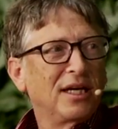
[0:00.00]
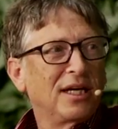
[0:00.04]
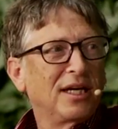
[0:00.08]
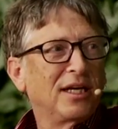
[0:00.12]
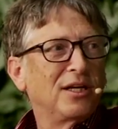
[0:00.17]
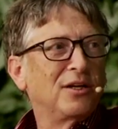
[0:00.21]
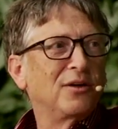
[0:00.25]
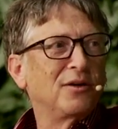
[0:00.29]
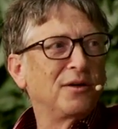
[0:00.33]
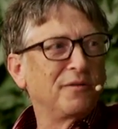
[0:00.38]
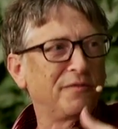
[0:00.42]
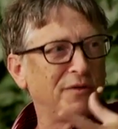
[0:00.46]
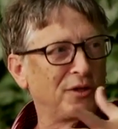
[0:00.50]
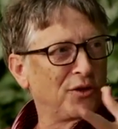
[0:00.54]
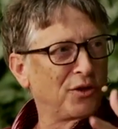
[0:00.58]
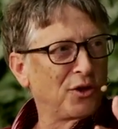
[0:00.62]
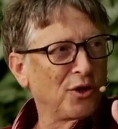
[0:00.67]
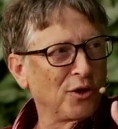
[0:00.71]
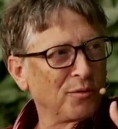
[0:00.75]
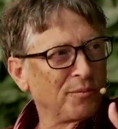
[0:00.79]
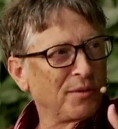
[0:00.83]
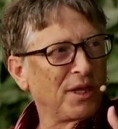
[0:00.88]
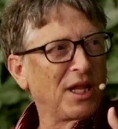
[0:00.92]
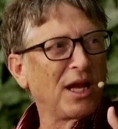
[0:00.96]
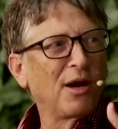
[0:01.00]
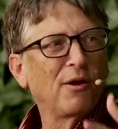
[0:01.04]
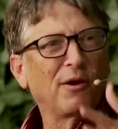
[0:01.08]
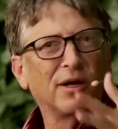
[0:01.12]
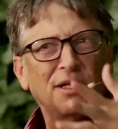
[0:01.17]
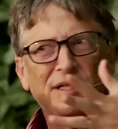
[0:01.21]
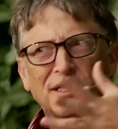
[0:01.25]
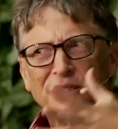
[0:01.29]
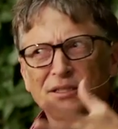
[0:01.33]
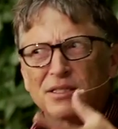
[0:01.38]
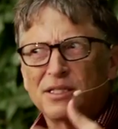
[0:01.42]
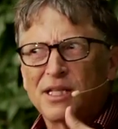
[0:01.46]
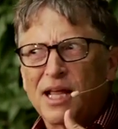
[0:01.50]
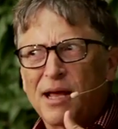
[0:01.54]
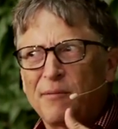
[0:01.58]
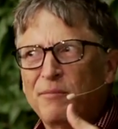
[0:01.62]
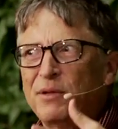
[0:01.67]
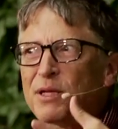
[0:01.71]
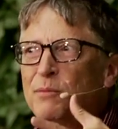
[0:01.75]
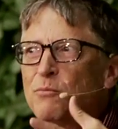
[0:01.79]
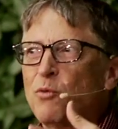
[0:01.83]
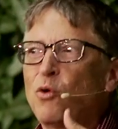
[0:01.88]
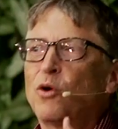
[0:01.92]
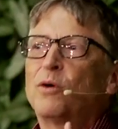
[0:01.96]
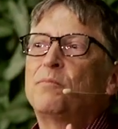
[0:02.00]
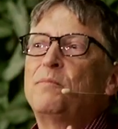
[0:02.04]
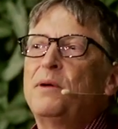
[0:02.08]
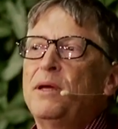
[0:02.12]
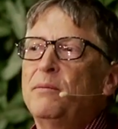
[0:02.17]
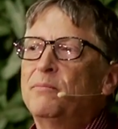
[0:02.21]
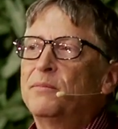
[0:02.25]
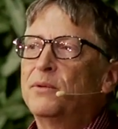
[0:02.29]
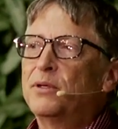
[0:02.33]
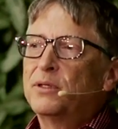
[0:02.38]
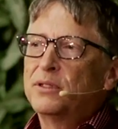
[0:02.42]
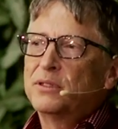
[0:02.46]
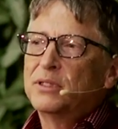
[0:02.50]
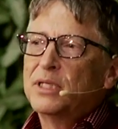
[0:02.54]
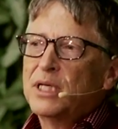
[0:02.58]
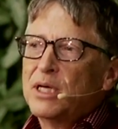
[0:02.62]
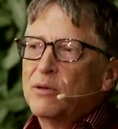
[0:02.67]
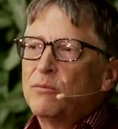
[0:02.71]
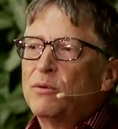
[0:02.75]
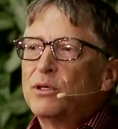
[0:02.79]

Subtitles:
And if you cure malaria, doesn't that mean more people?